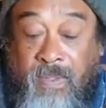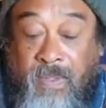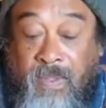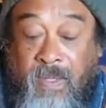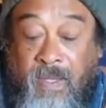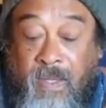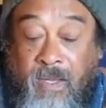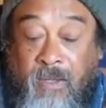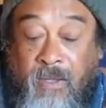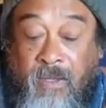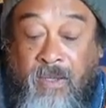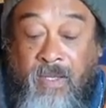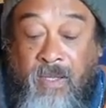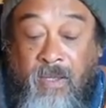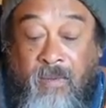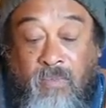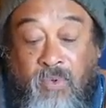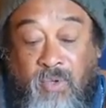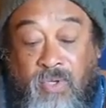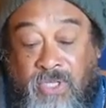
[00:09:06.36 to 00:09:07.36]
Dear
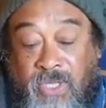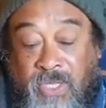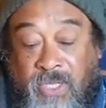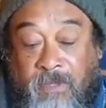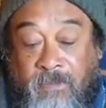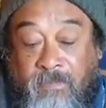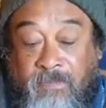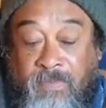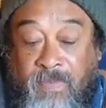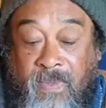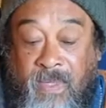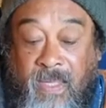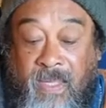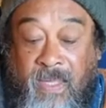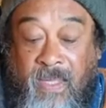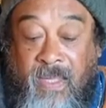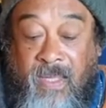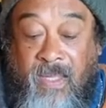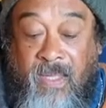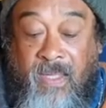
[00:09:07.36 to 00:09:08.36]
Mooji,
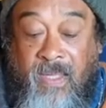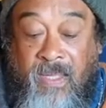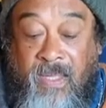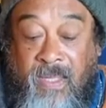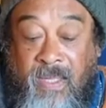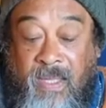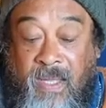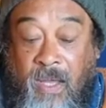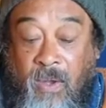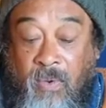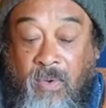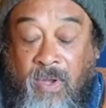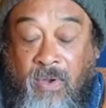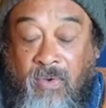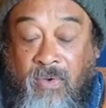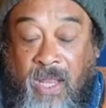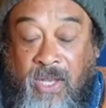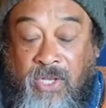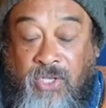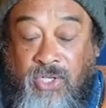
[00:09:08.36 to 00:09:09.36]
our
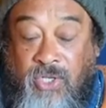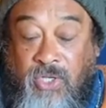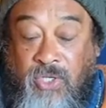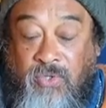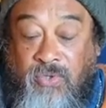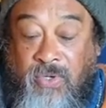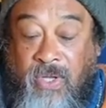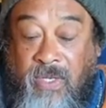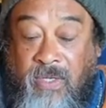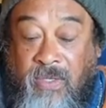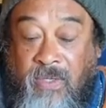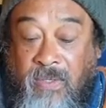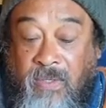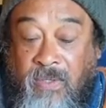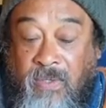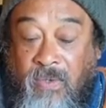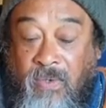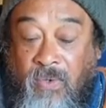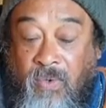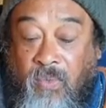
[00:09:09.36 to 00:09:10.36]
grandchildren,
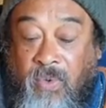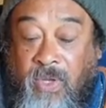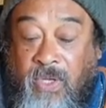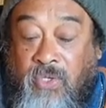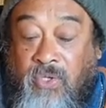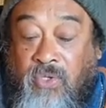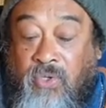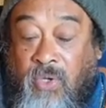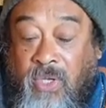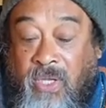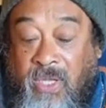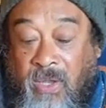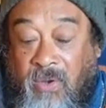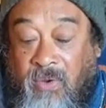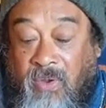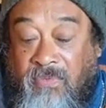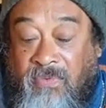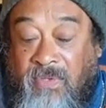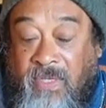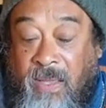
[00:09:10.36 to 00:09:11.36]
we took
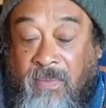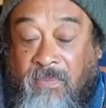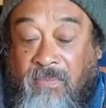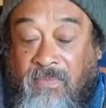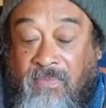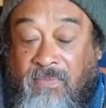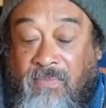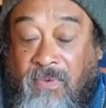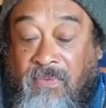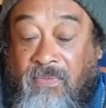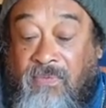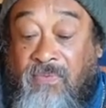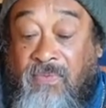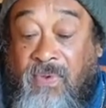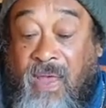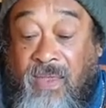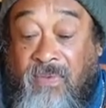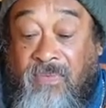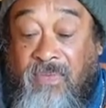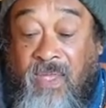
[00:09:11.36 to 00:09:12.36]
care of them for
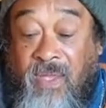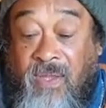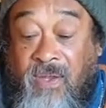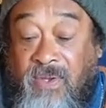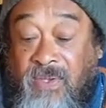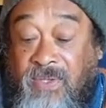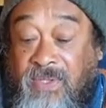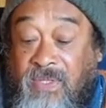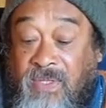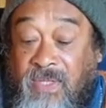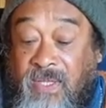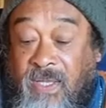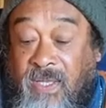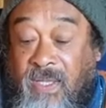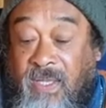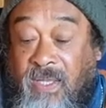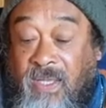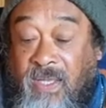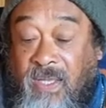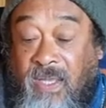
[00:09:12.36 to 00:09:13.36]
5 years
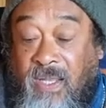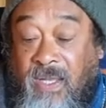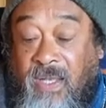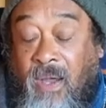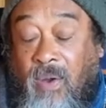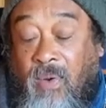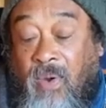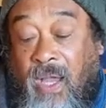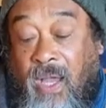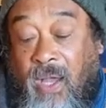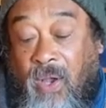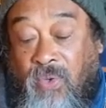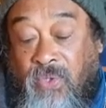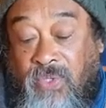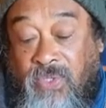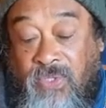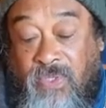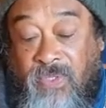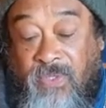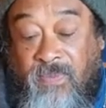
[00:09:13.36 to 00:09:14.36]
in our
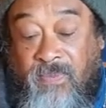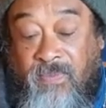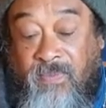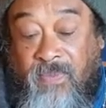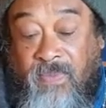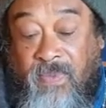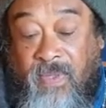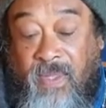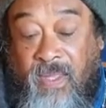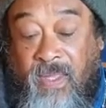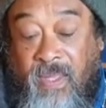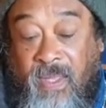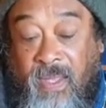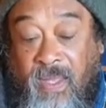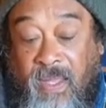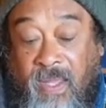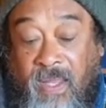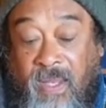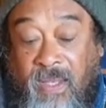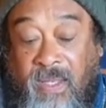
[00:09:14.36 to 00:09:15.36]
house.
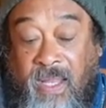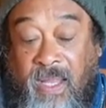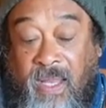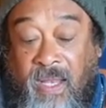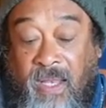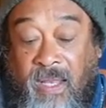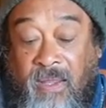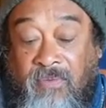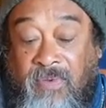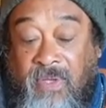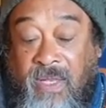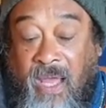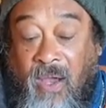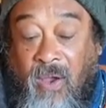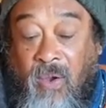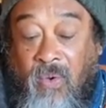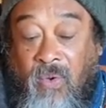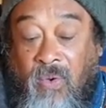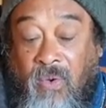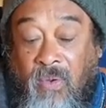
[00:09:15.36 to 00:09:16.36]
They live
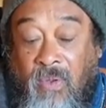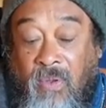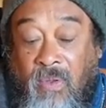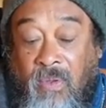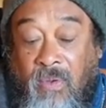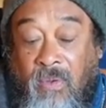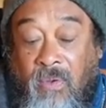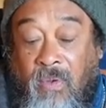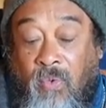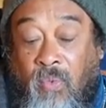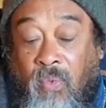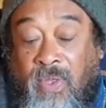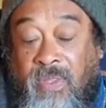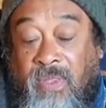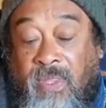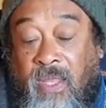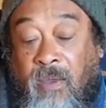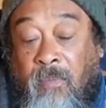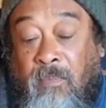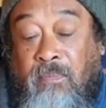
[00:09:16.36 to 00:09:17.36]
now
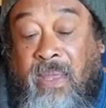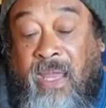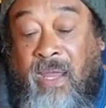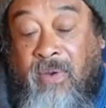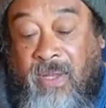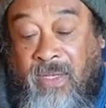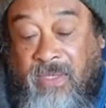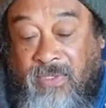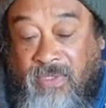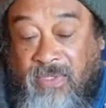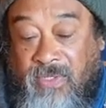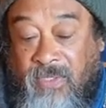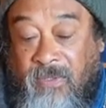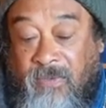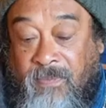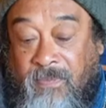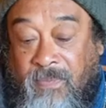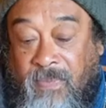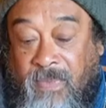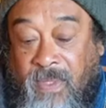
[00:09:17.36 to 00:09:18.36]
with their parents.
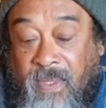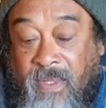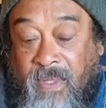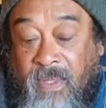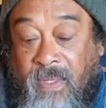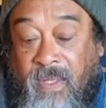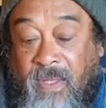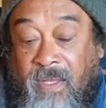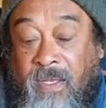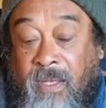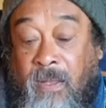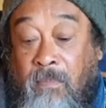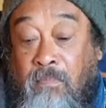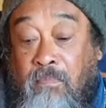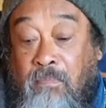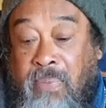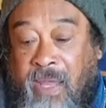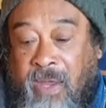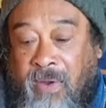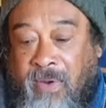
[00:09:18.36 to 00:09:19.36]
The
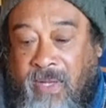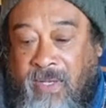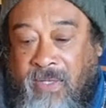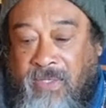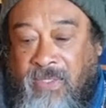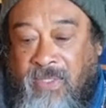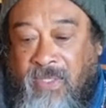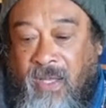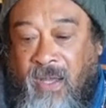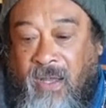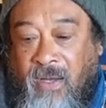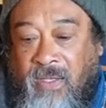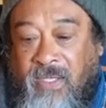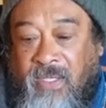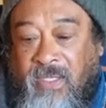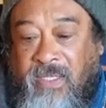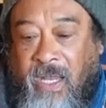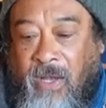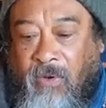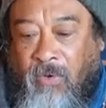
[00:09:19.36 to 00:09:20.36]
parents are
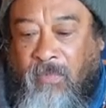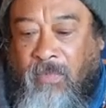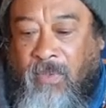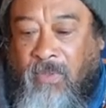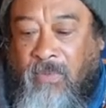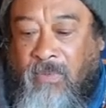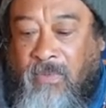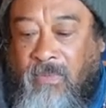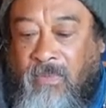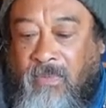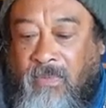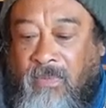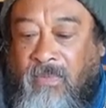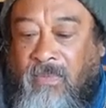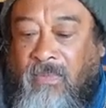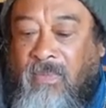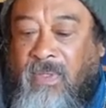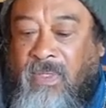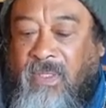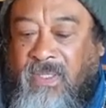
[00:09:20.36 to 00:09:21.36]
terrible,
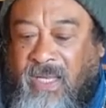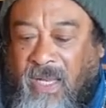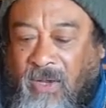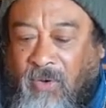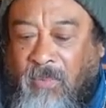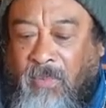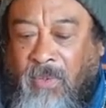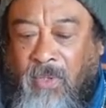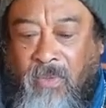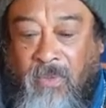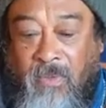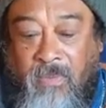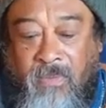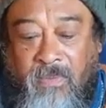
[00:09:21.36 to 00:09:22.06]
terrible.